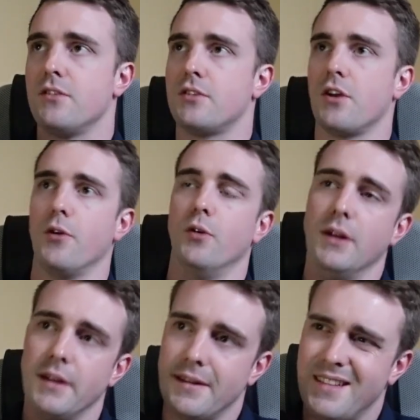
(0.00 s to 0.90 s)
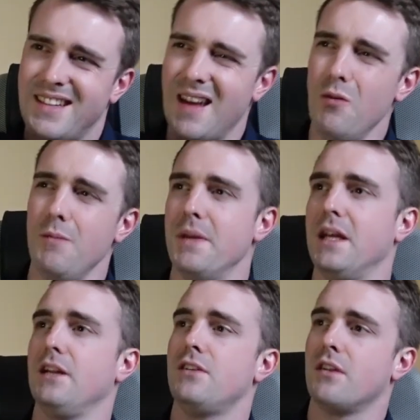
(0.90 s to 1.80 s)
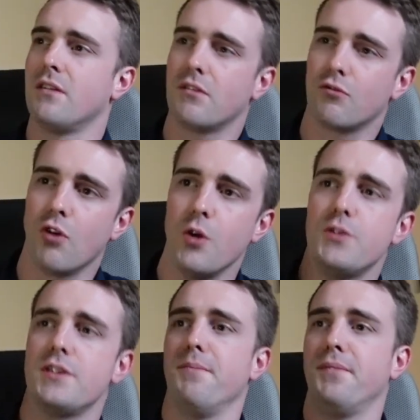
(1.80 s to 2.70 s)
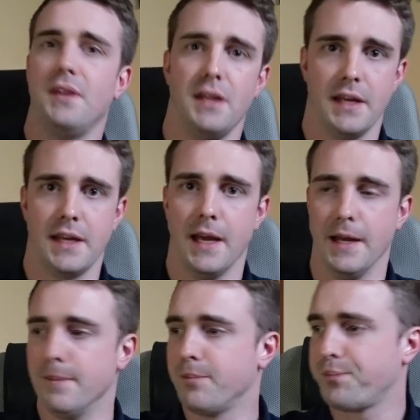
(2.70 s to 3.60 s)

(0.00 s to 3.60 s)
So that would mean to throw something again.